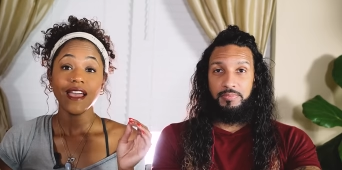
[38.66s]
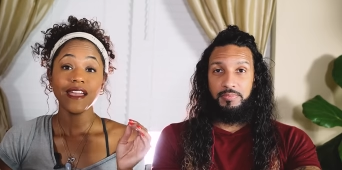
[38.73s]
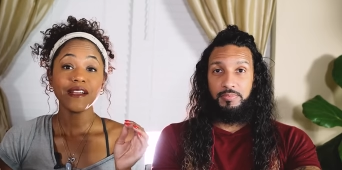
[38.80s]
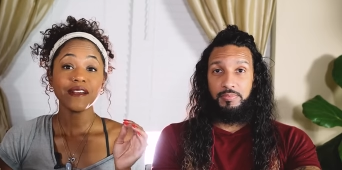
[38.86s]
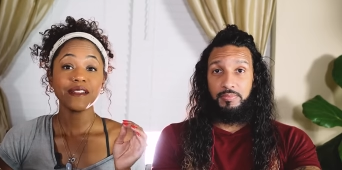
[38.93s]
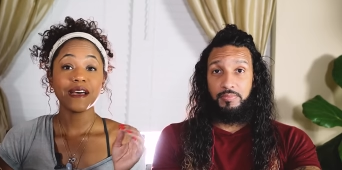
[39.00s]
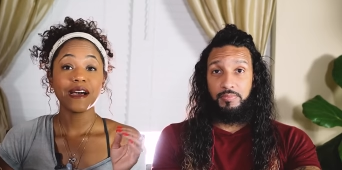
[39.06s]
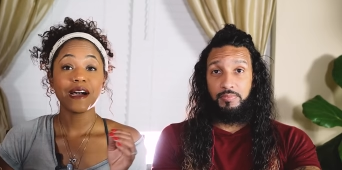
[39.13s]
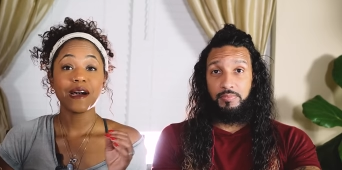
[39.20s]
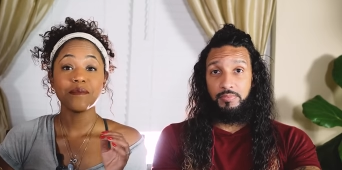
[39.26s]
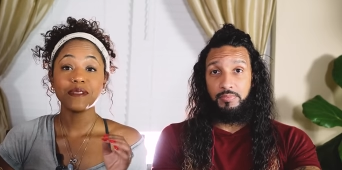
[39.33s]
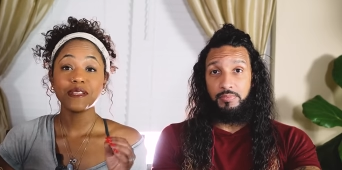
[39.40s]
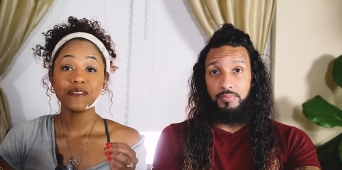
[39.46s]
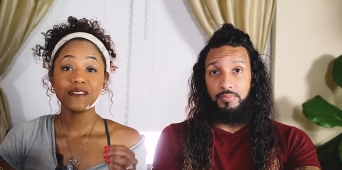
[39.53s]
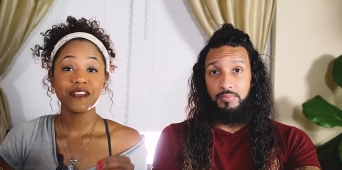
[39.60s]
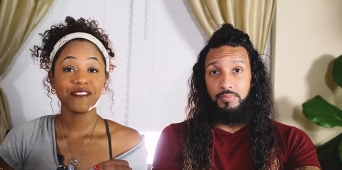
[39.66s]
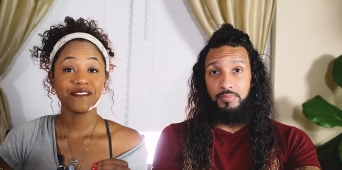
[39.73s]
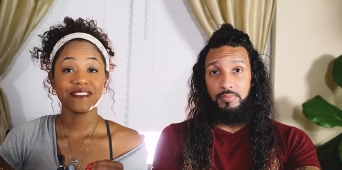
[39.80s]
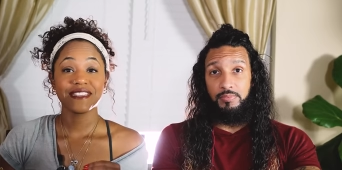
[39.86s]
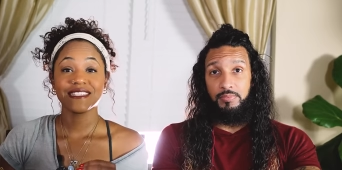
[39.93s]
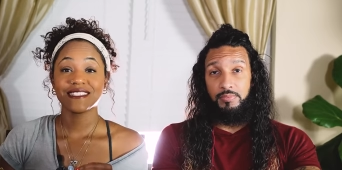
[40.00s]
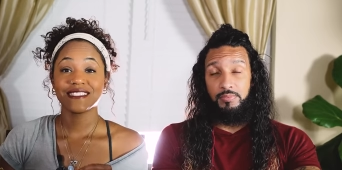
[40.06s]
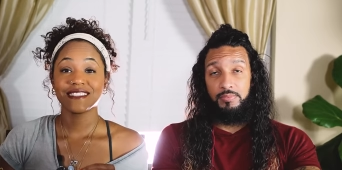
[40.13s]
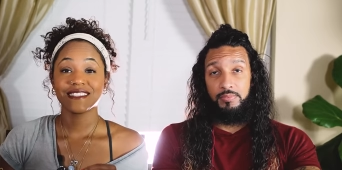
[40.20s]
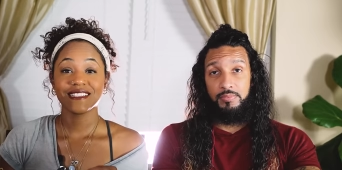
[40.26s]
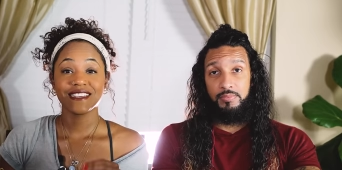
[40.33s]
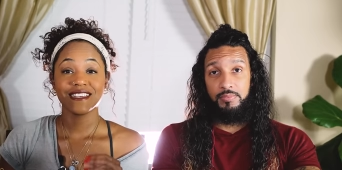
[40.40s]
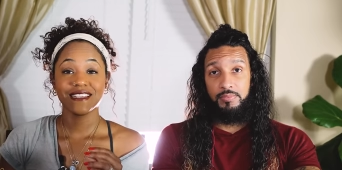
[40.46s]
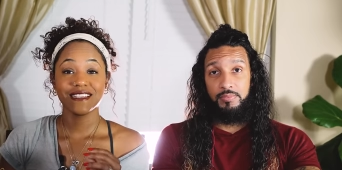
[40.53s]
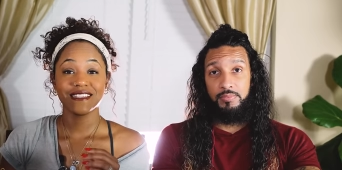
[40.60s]
Speaker 1: ain't gonna lie, I'm a little nervous
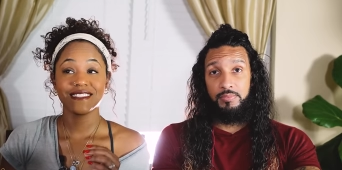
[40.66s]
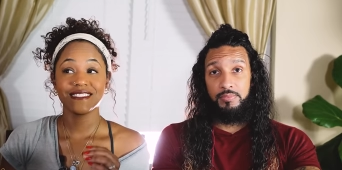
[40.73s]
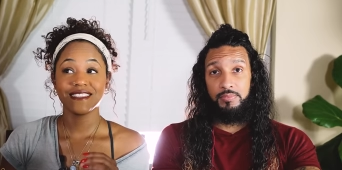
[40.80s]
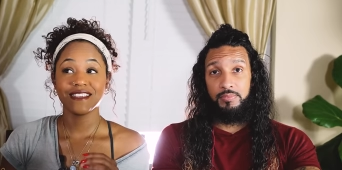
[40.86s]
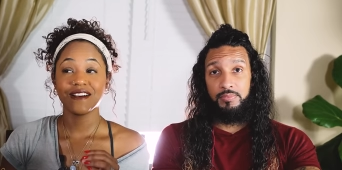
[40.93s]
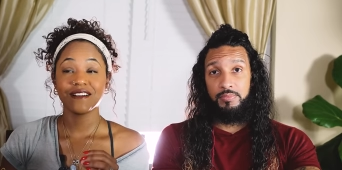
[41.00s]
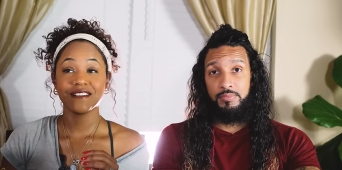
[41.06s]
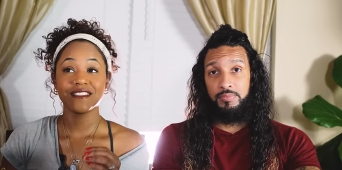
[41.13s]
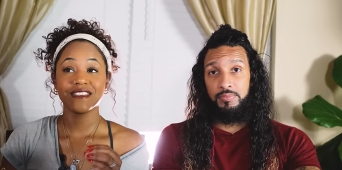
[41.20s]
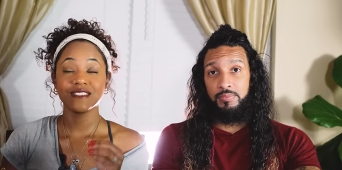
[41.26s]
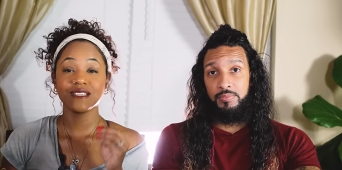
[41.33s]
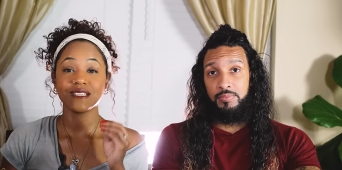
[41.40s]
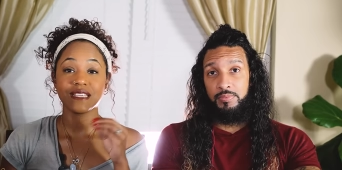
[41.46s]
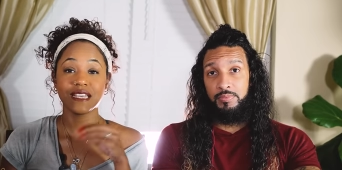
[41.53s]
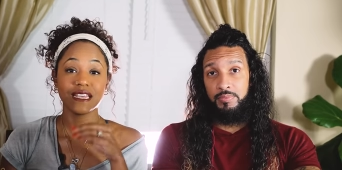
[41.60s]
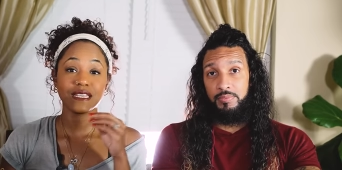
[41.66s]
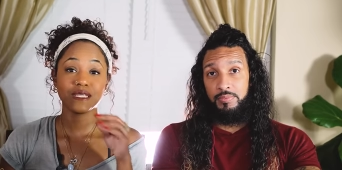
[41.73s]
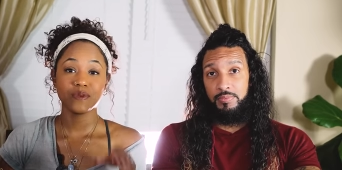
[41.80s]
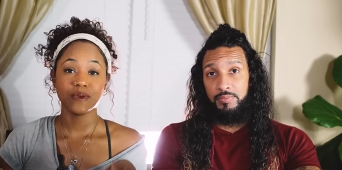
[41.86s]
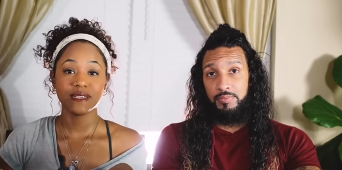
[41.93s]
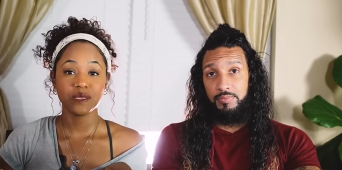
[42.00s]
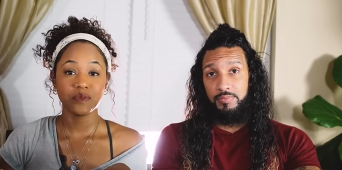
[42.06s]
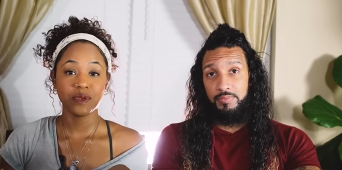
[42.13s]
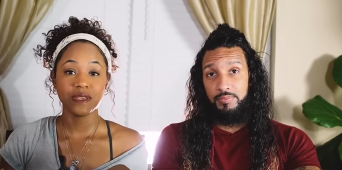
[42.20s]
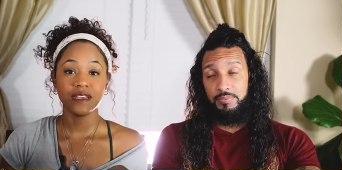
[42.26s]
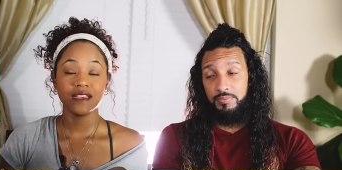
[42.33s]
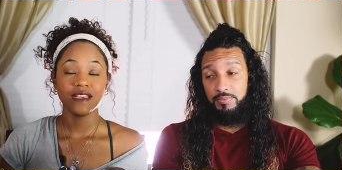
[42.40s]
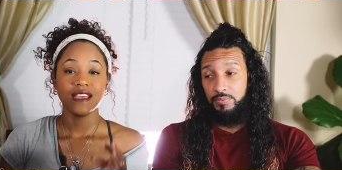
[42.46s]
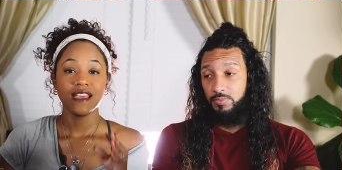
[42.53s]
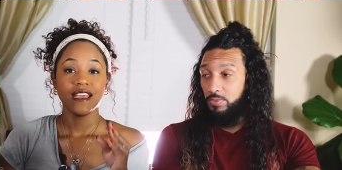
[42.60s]
because, y'all, this is his recipe.
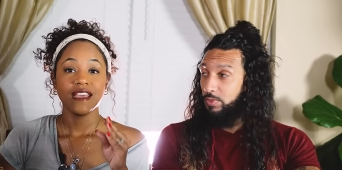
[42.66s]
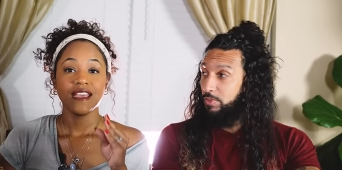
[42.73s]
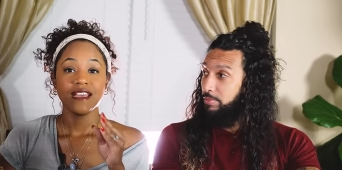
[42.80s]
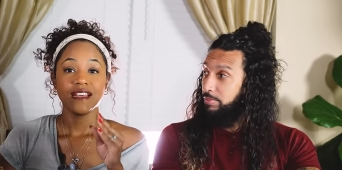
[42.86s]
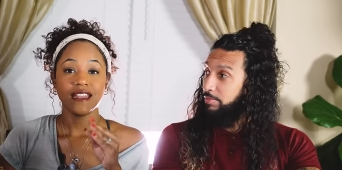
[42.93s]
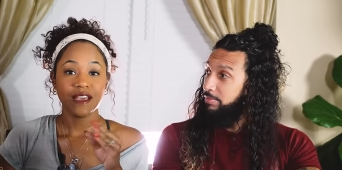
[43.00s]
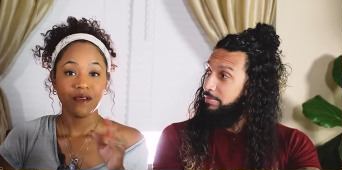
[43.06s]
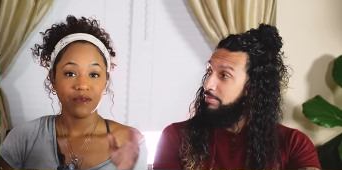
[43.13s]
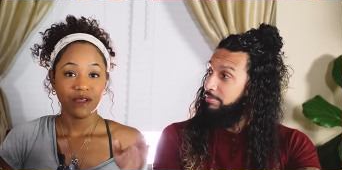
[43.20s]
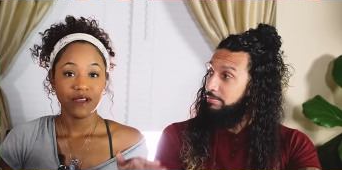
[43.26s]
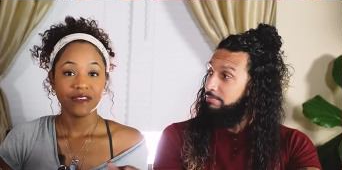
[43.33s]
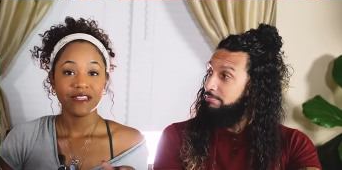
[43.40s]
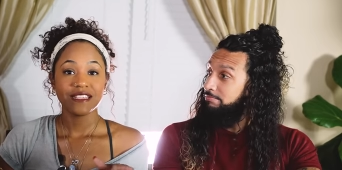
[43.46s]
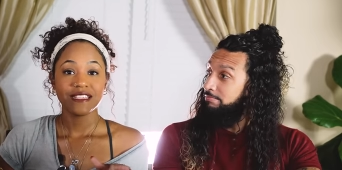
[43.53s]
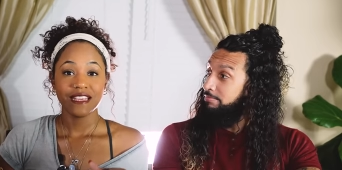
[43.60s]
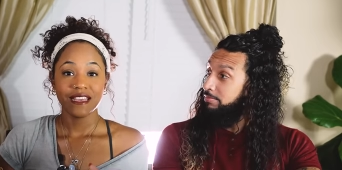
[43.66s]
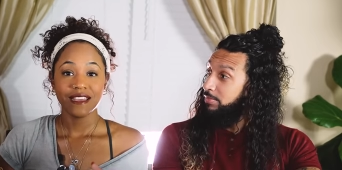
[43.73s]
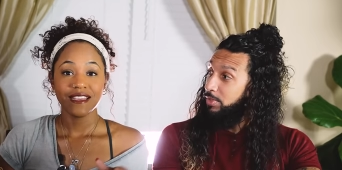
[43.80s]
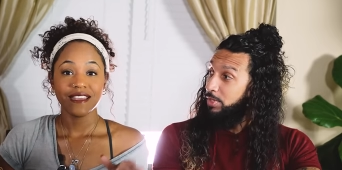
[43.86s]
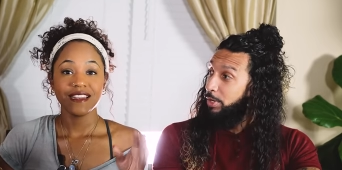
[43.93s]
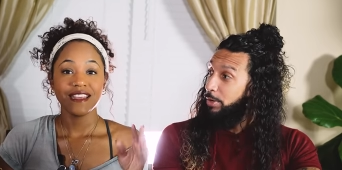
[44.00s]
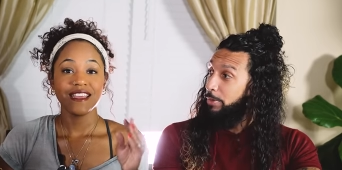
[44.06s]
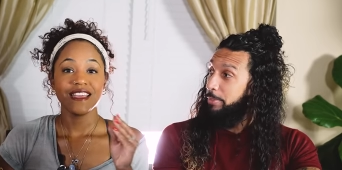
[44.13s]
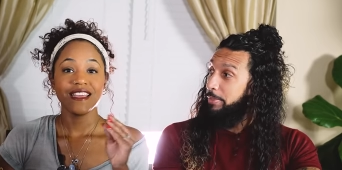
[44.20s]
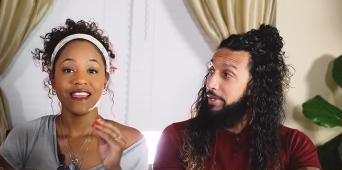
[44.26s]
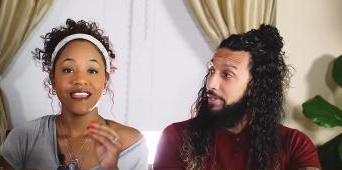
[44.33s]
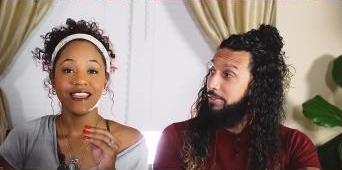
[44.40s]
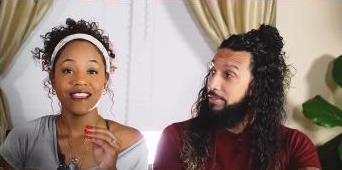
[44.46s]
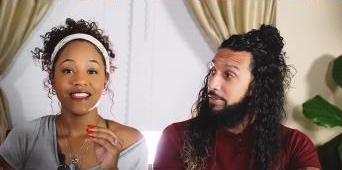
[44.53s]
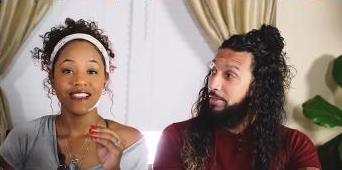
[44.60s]
Like we already said. Don't
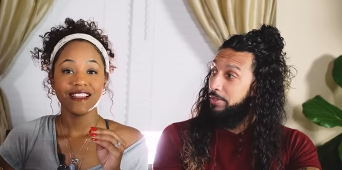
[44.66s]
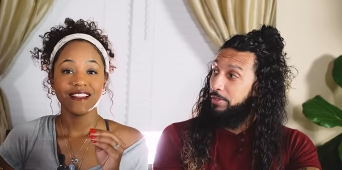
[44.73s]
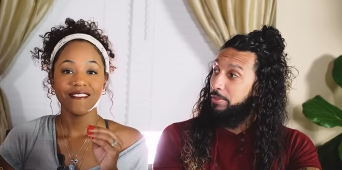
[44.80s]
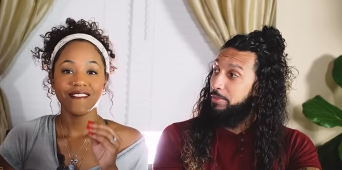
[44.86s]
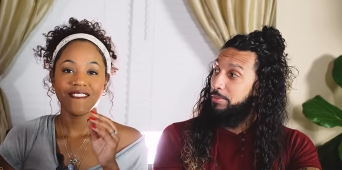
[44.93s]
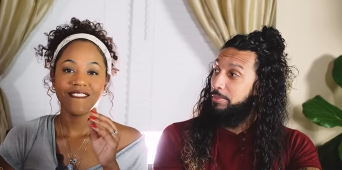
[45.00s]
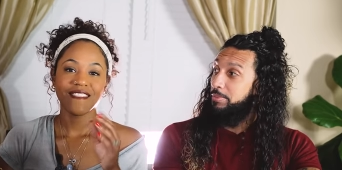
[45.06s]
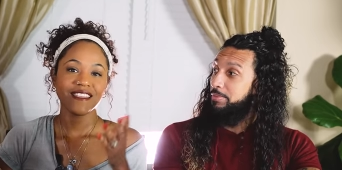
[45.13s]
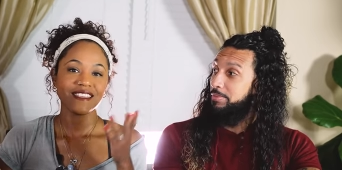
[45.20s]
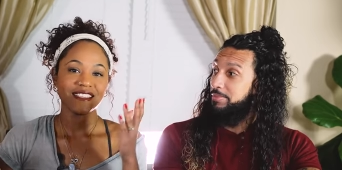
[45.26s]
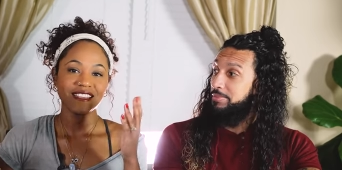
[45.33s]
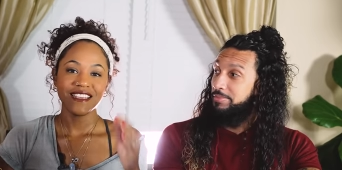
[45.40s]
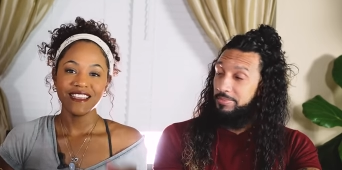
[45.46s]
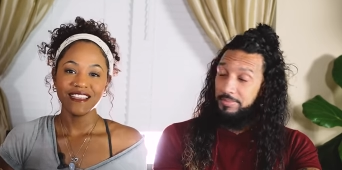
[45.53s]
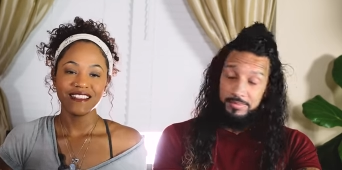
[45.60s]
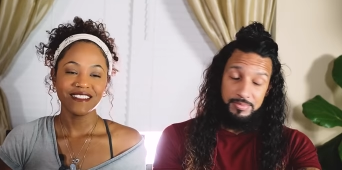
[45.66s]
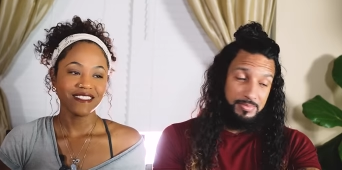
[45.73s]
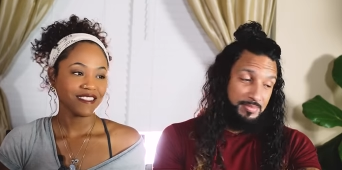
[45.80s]
mess it up. See?